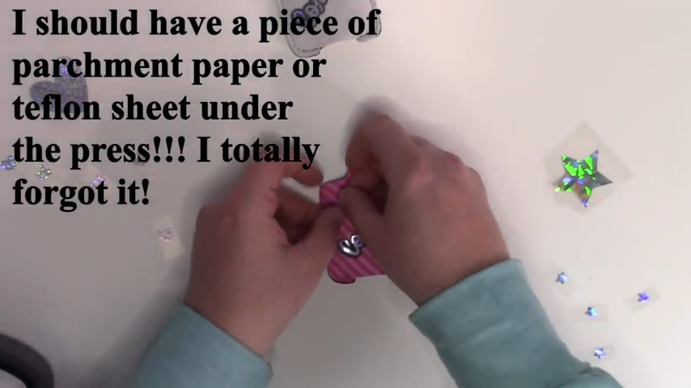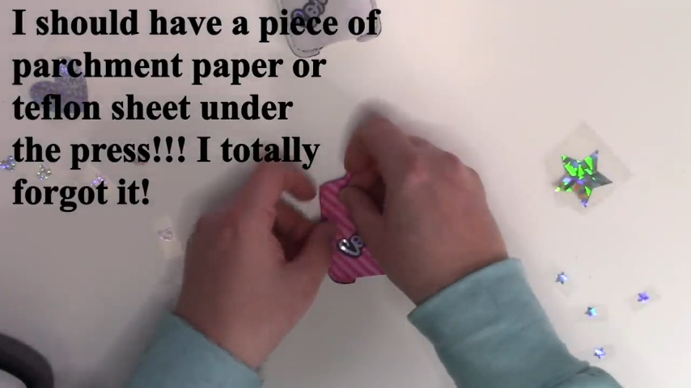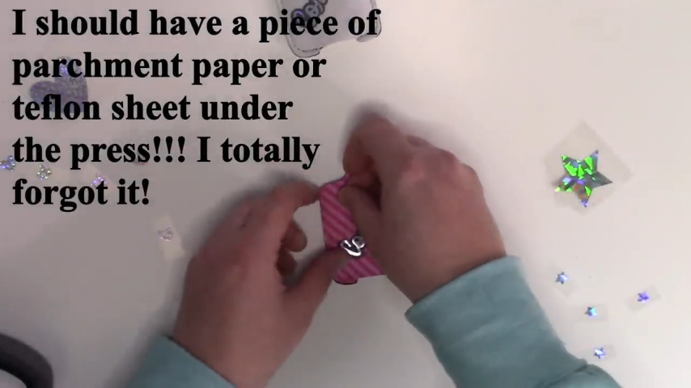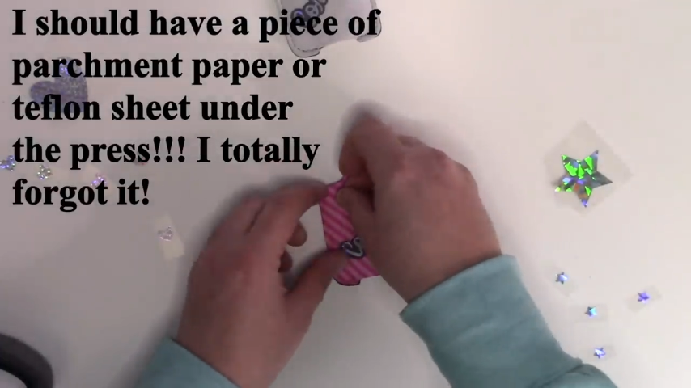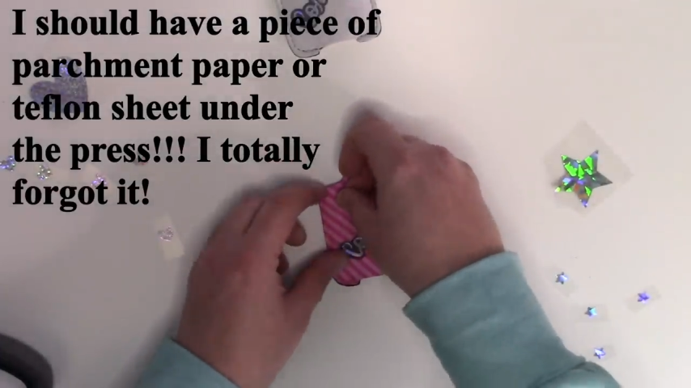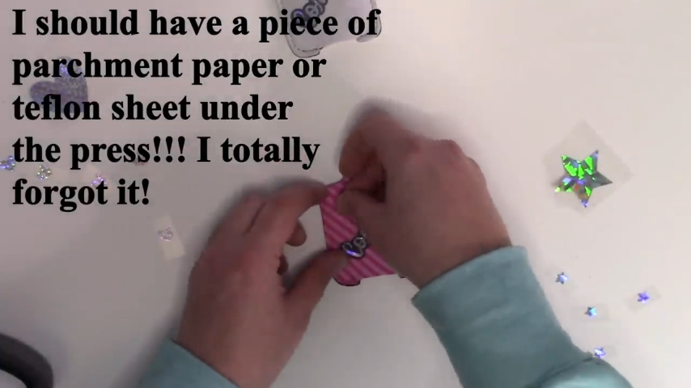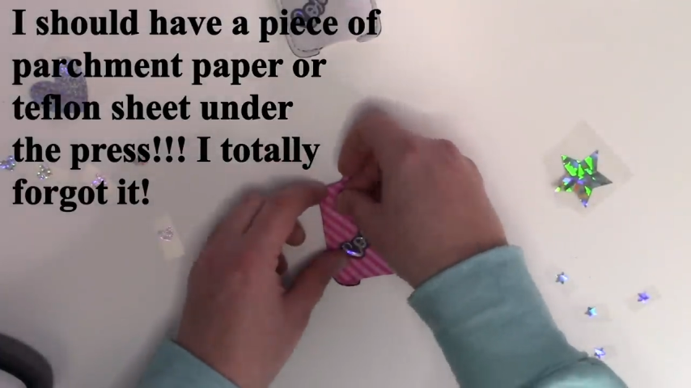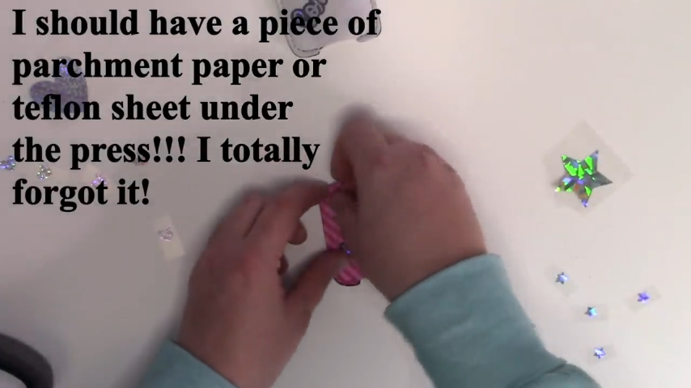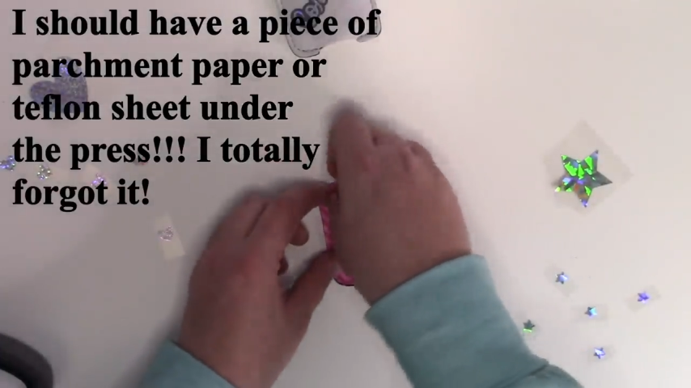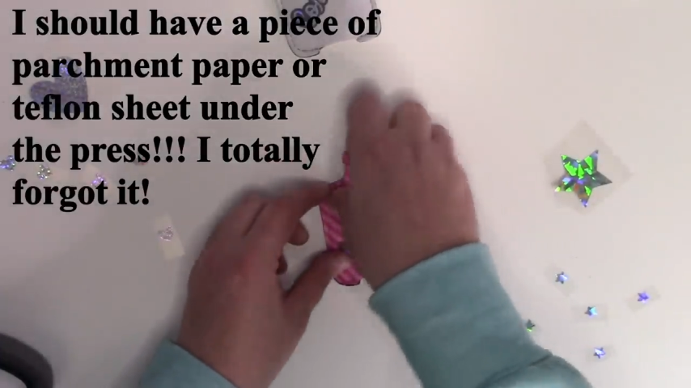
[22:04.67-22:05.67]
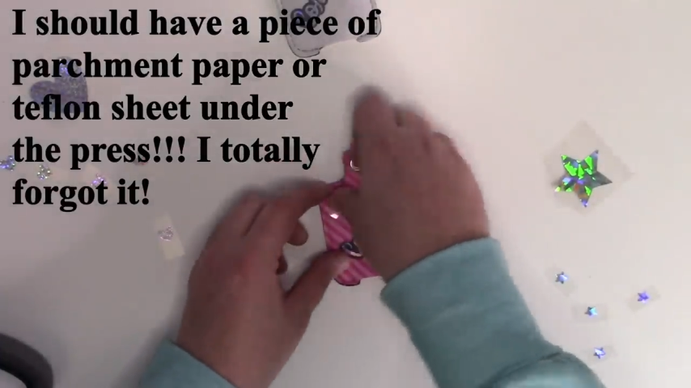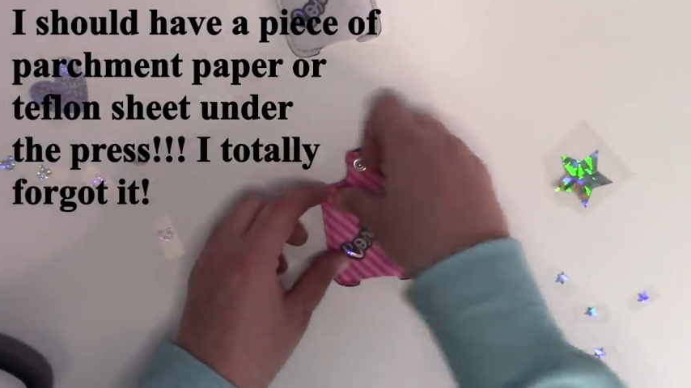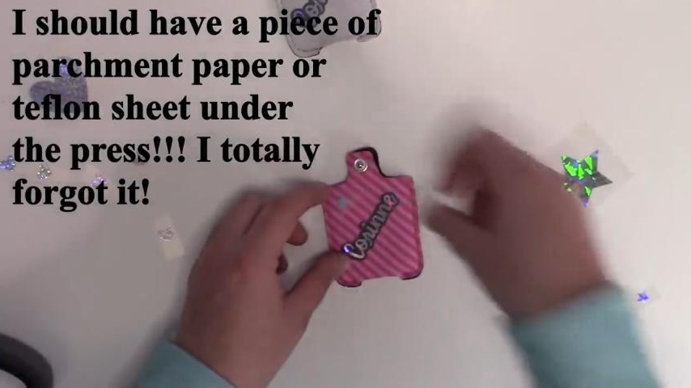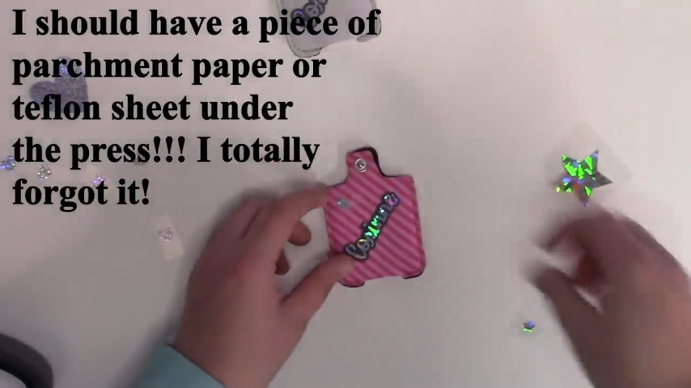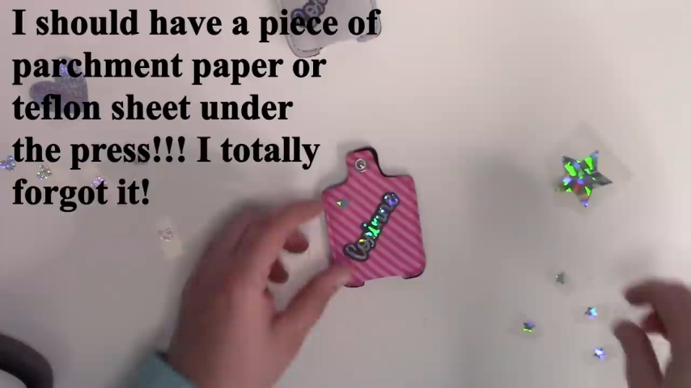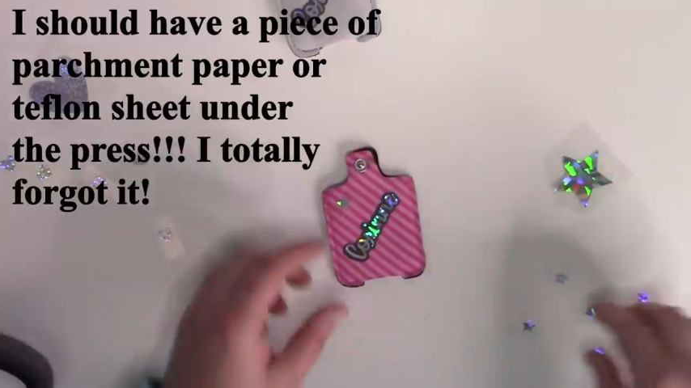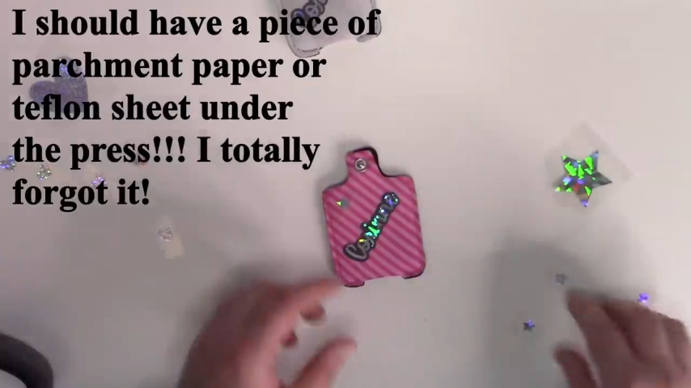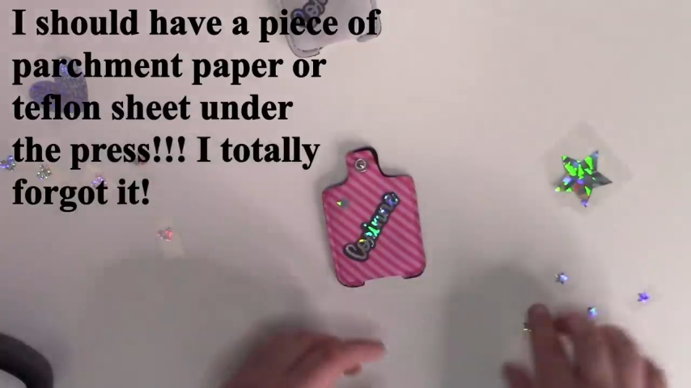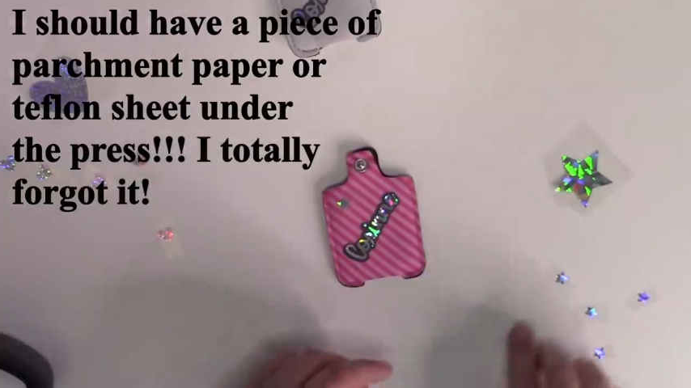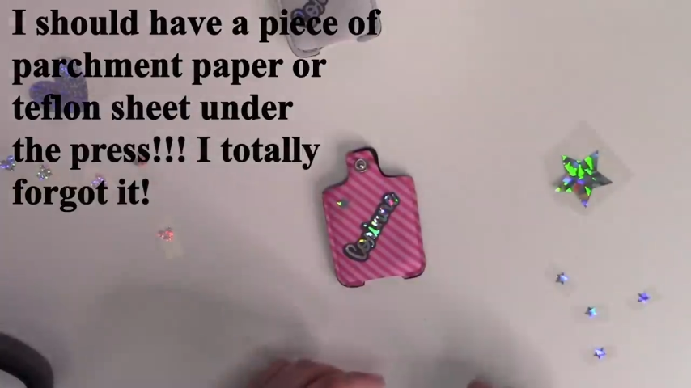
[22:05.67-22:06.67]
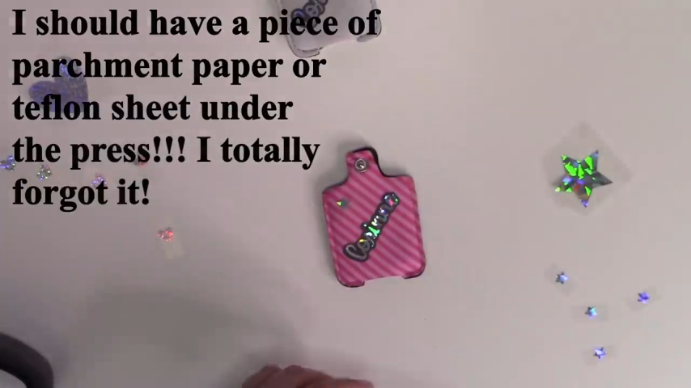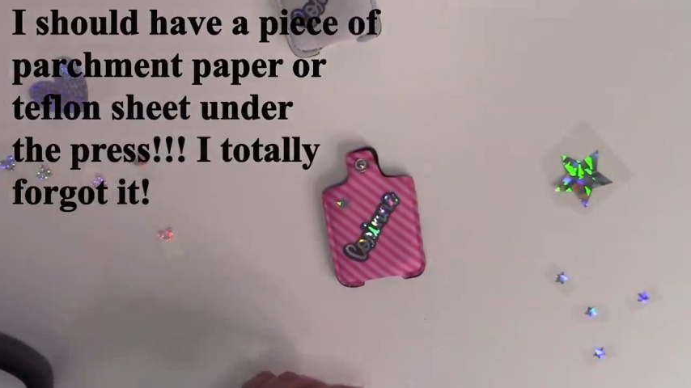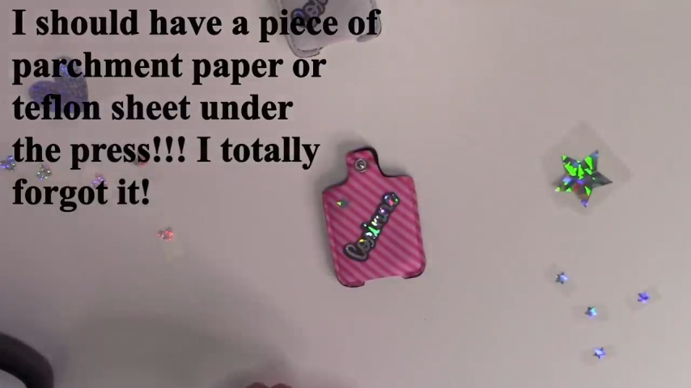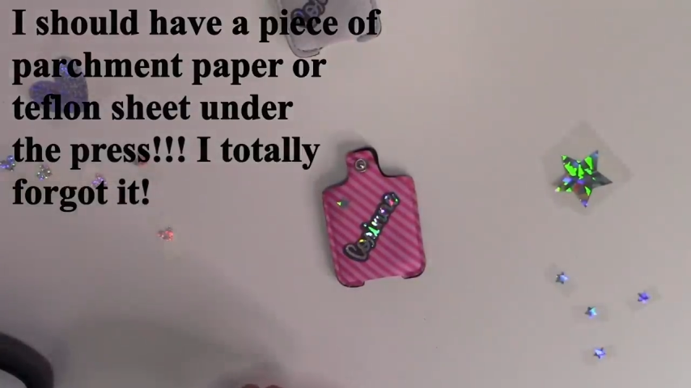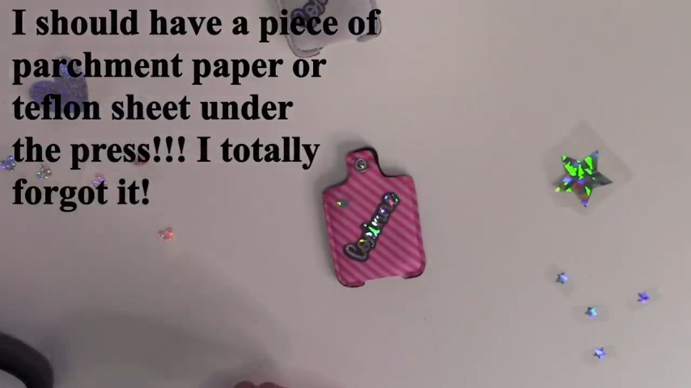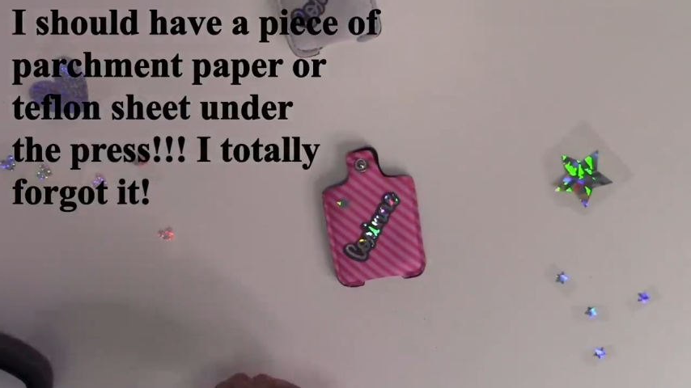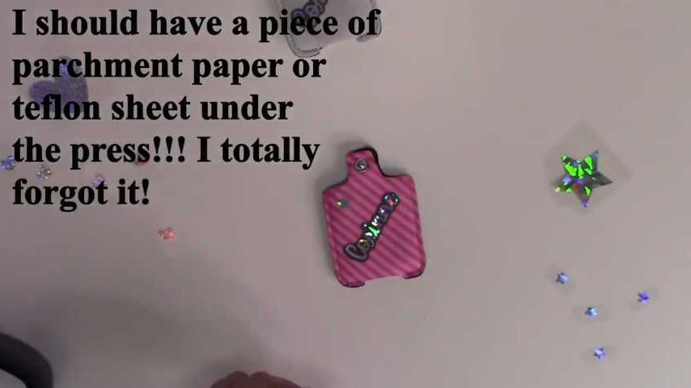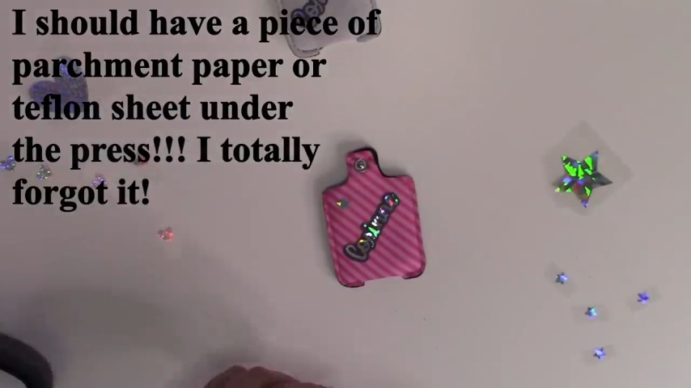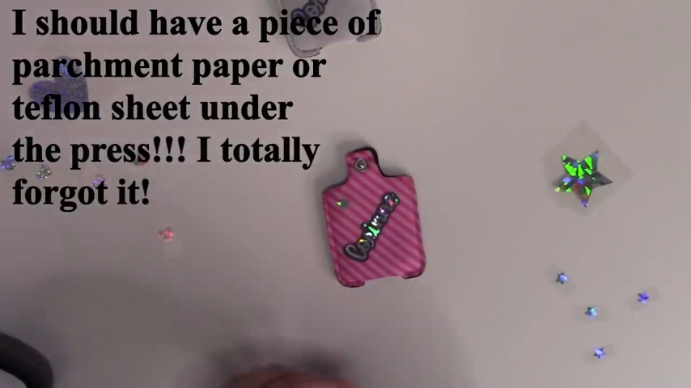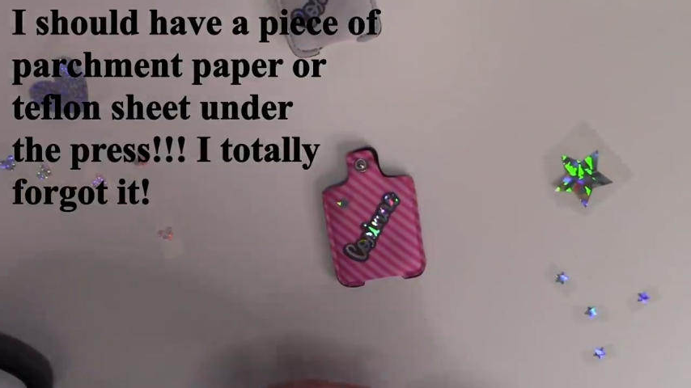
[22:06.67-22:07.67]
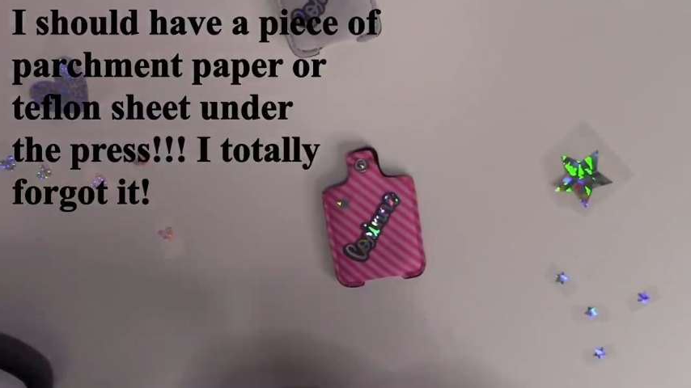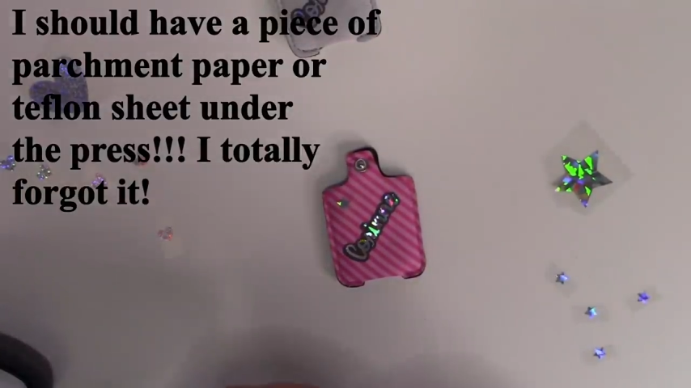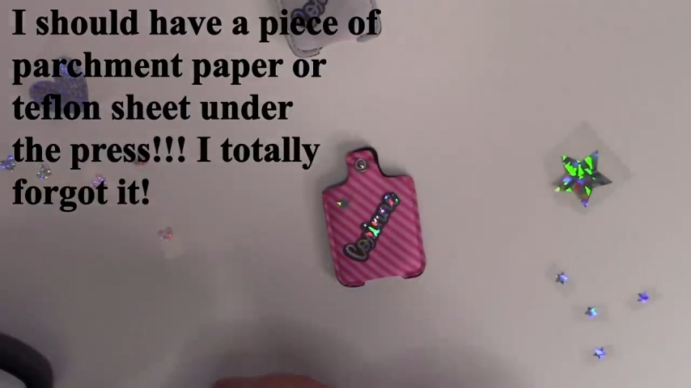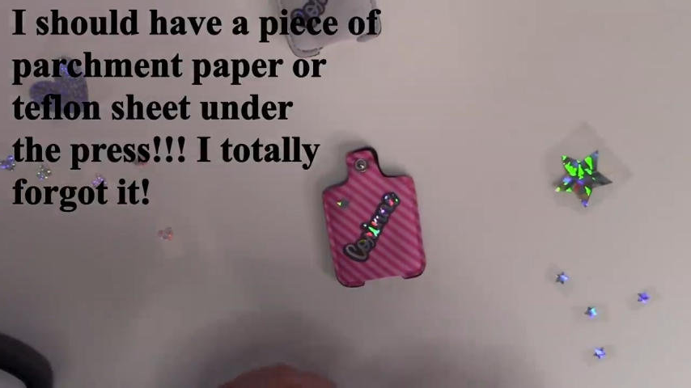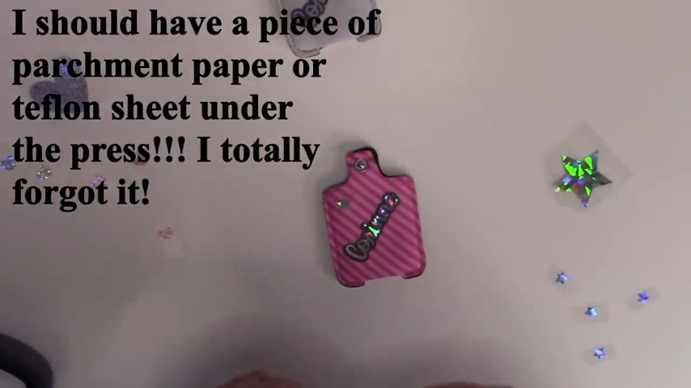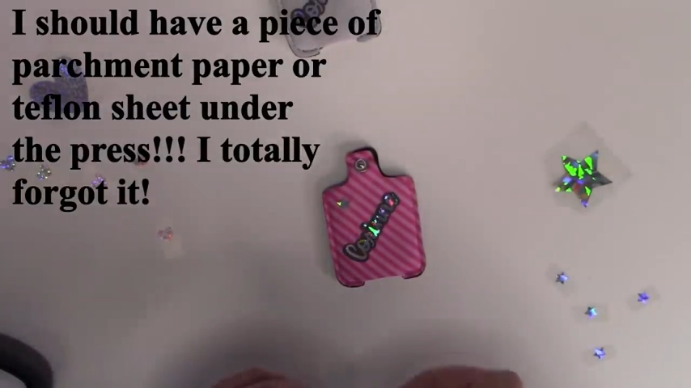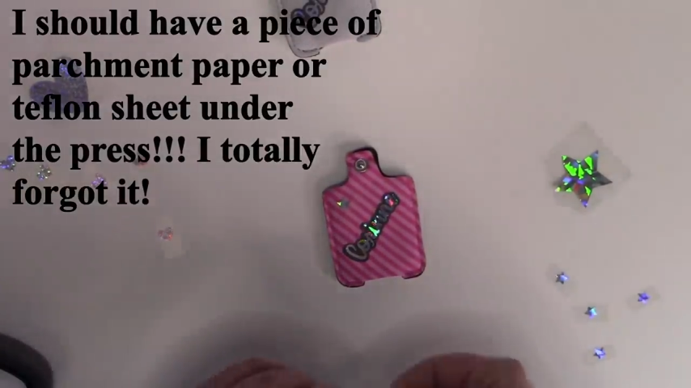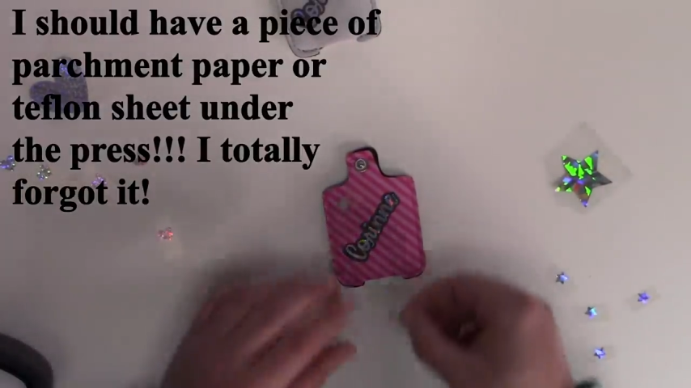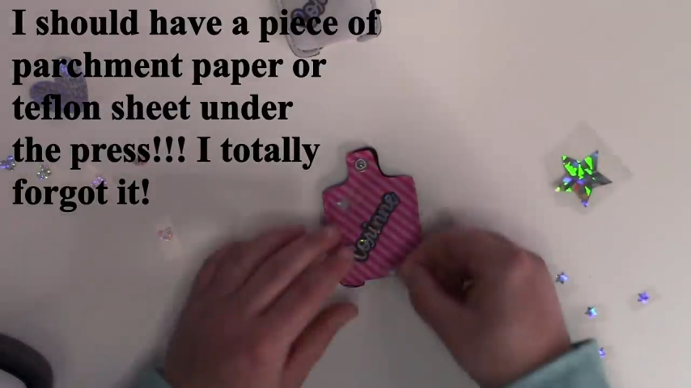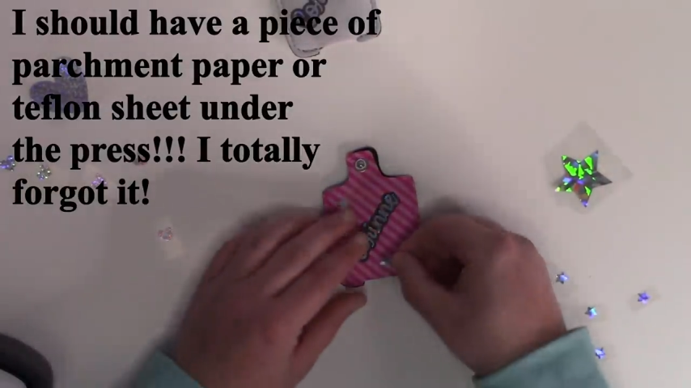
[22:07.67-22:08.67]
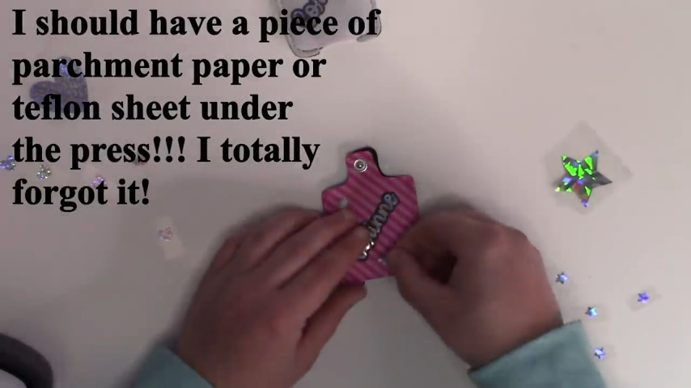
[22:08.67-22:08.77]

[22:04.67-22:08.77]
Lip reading: (no speaker visible)